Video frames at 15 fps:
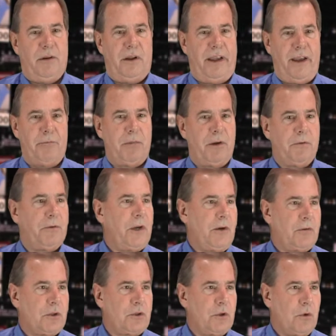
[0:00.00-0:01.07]
have been
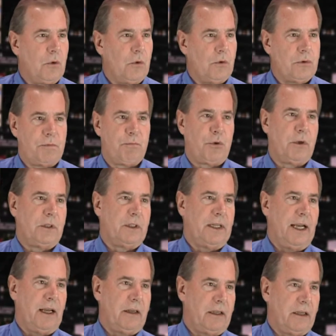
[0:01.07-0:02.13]
favored tools, printed
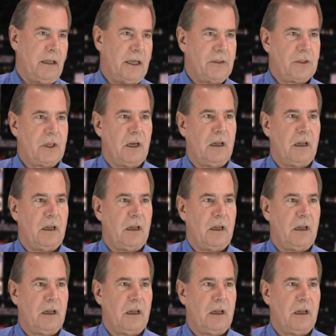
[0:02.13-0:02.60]
out in nice